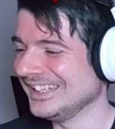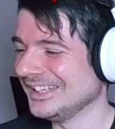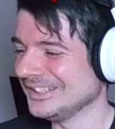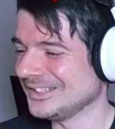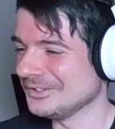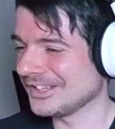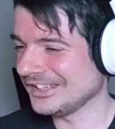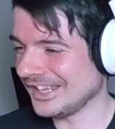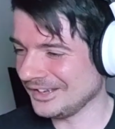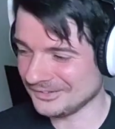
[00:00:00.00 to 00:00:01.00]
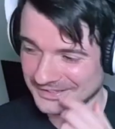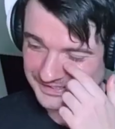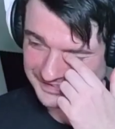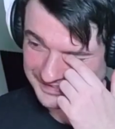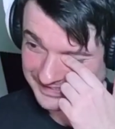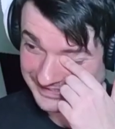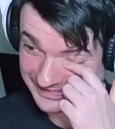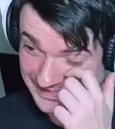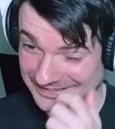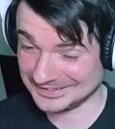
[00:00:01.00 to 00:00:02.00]
Dude's kind of angry.
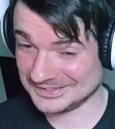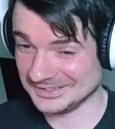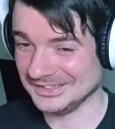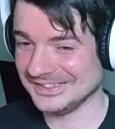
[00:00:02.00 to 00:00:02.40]
That was shit.